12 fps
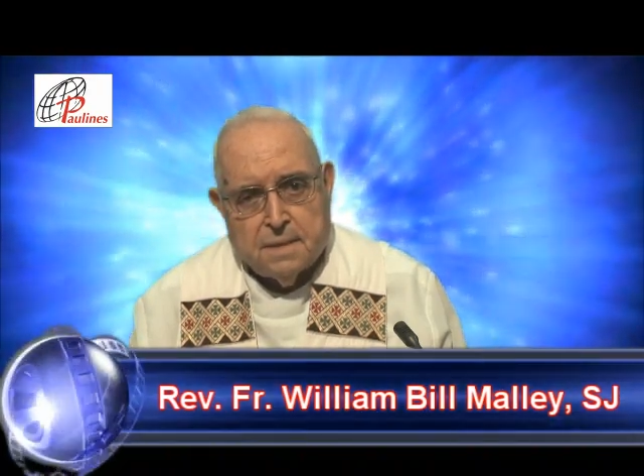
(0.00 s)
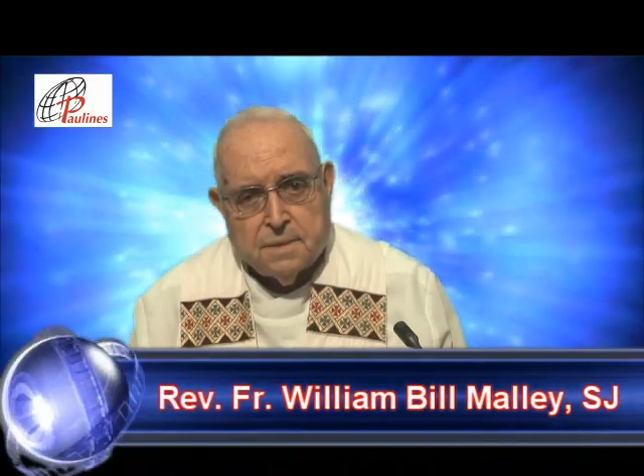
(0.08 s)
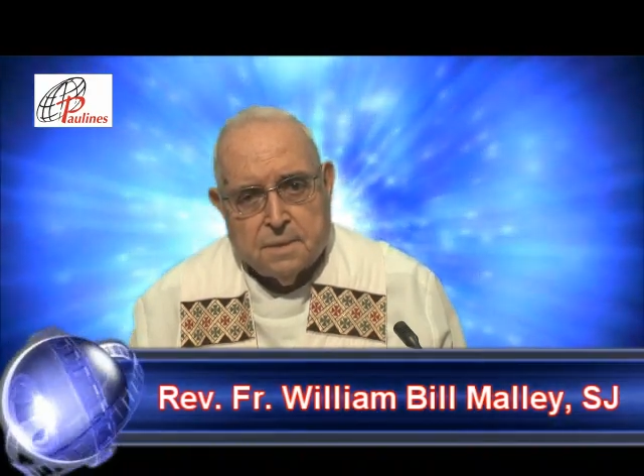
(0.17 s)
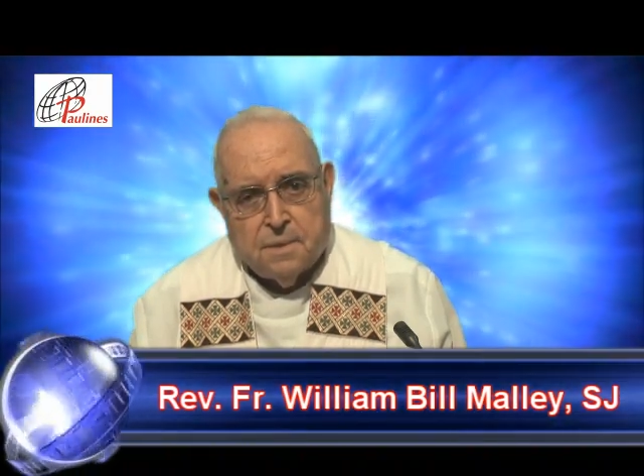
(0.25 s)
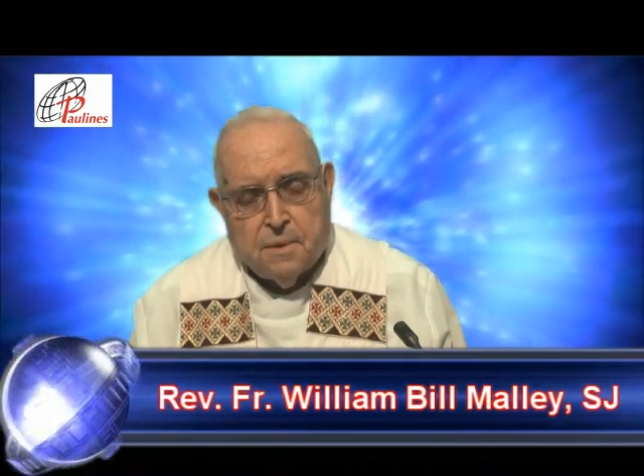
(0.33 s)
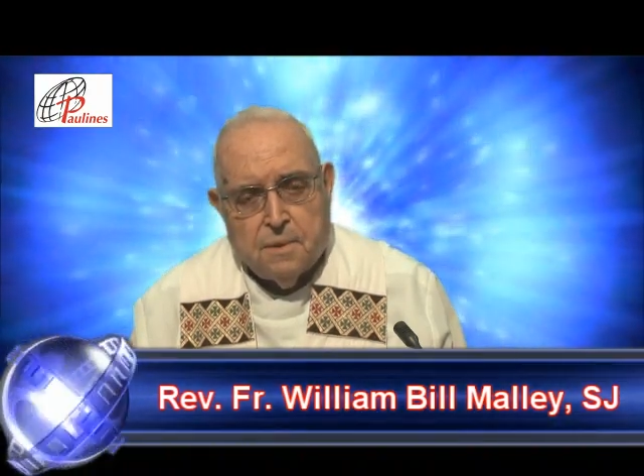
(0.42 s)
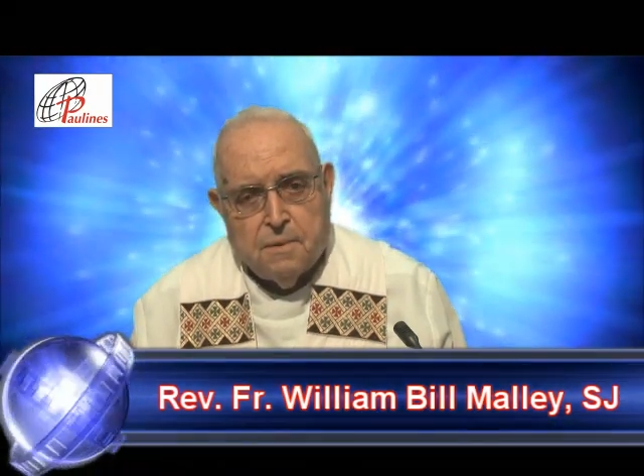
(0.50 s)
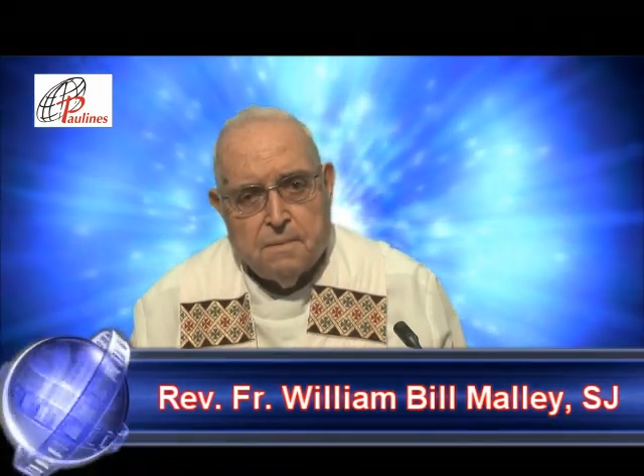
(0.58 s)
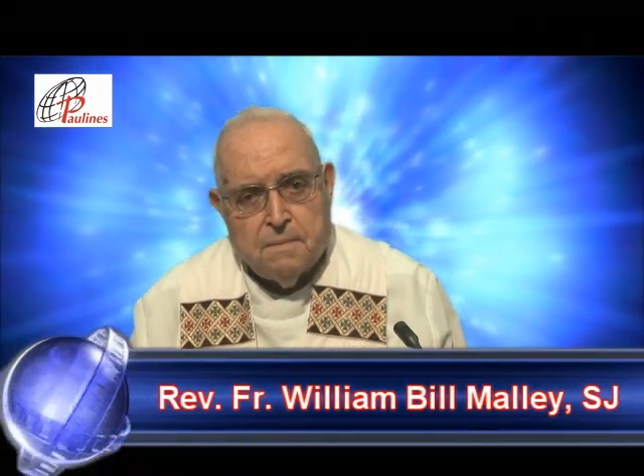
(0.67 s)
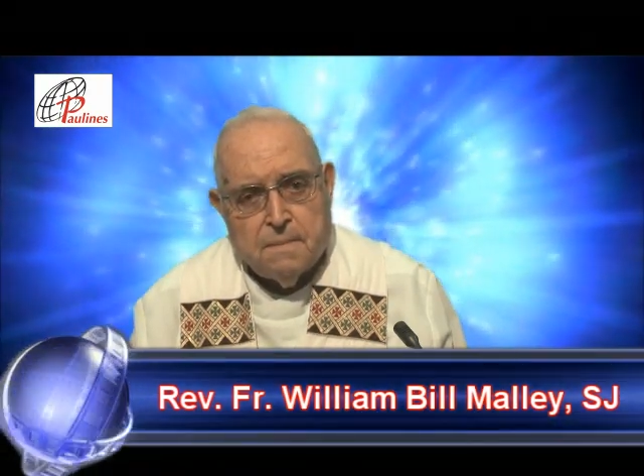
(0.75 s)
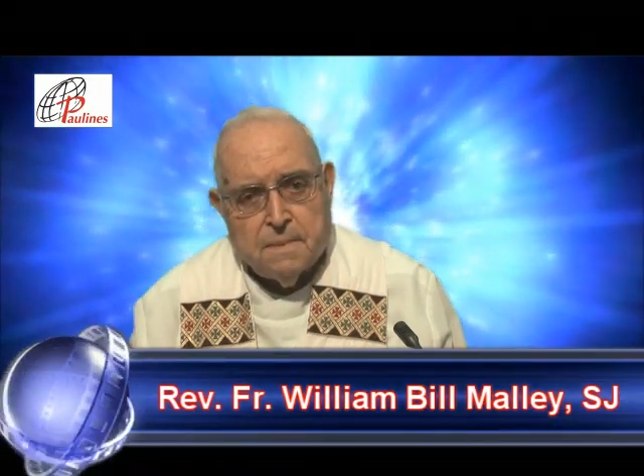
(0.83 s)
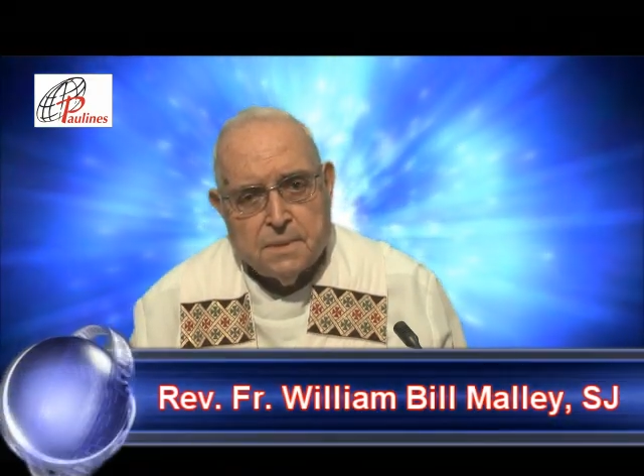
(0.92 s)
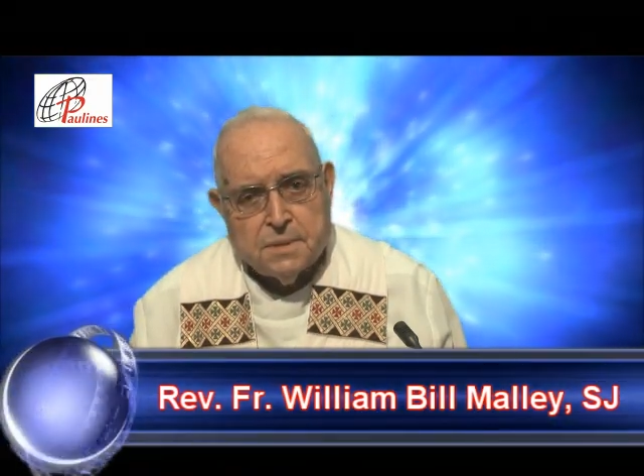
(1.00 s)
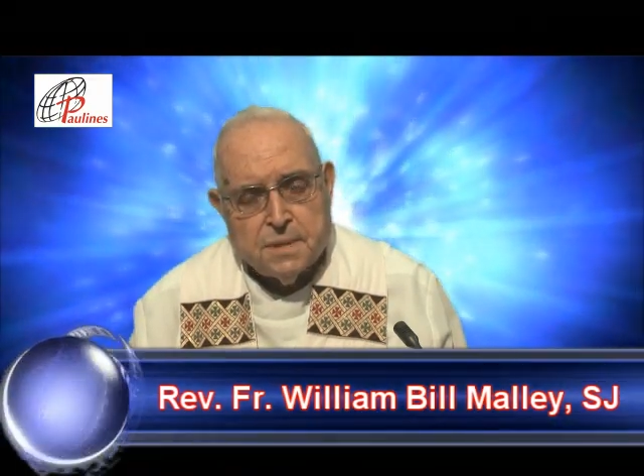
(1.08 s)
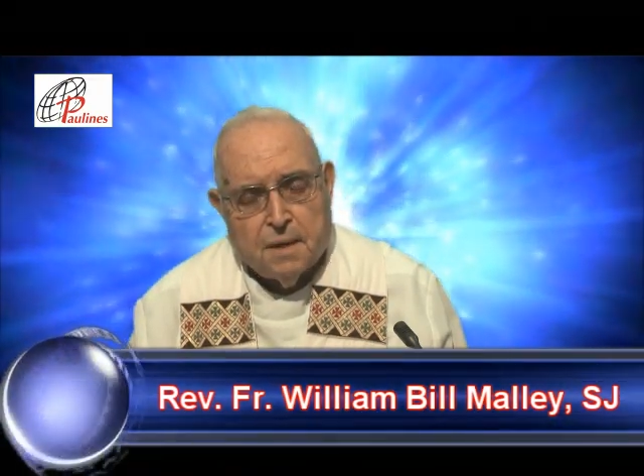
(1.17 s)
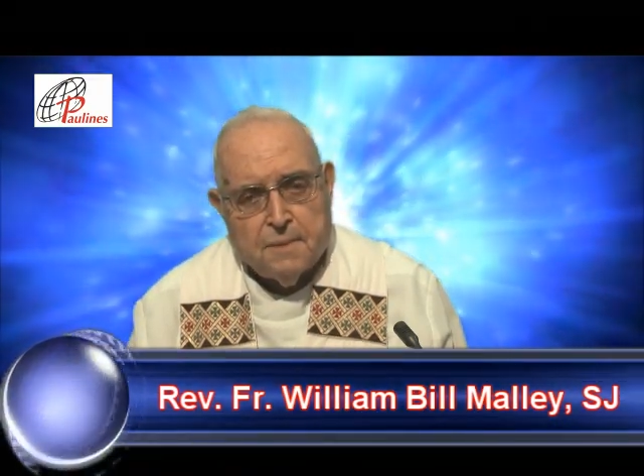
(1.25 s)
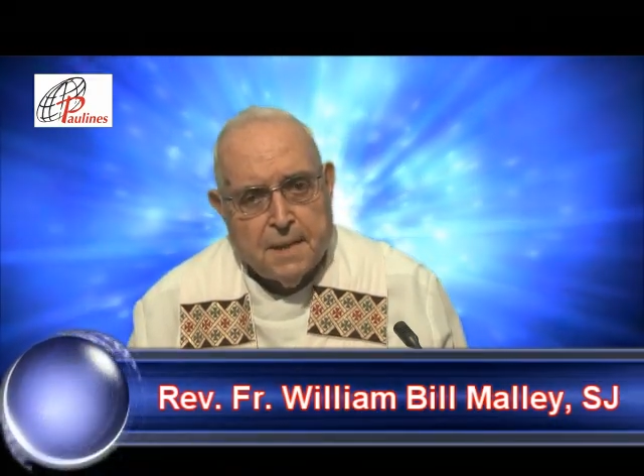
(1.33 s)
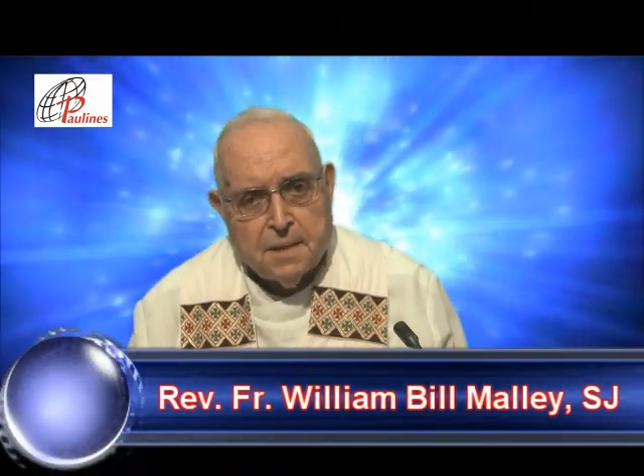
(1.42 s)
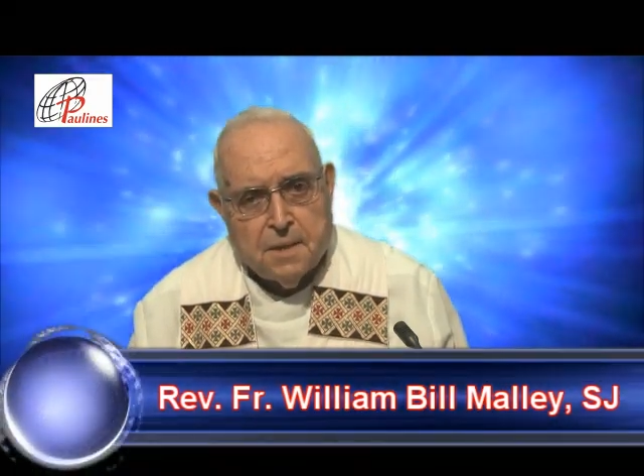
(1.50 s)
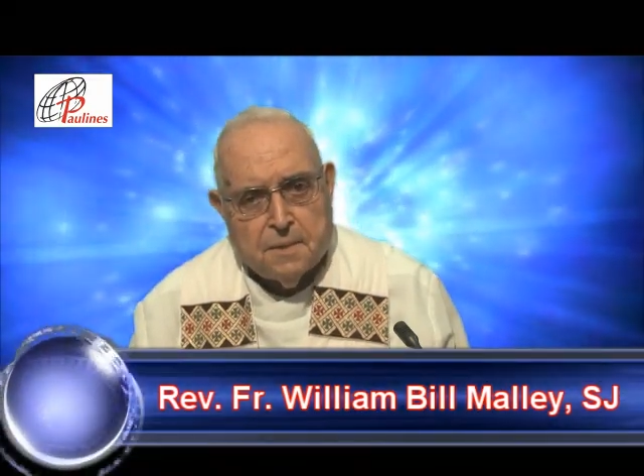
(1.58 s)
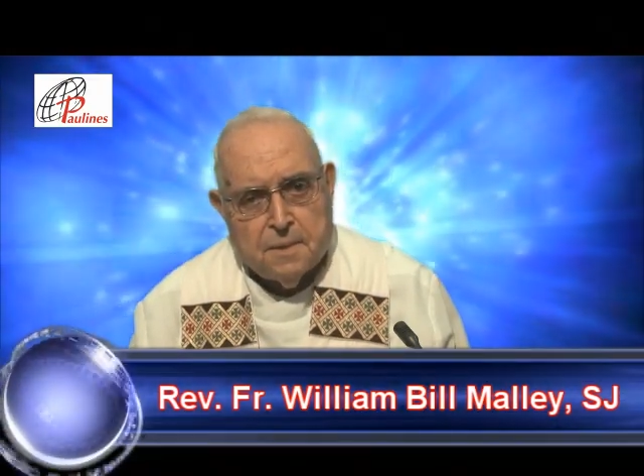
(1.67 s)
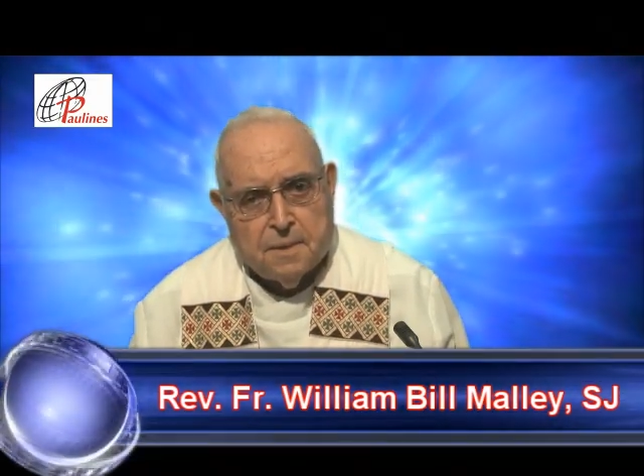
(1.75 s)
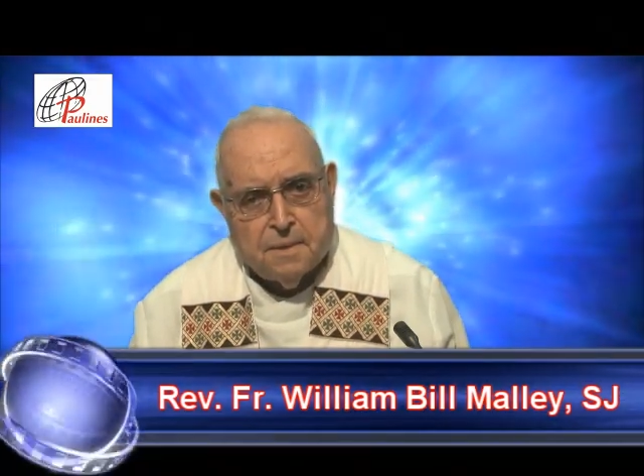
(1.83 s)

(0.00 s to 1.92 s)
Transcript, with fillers: to whom shall we go?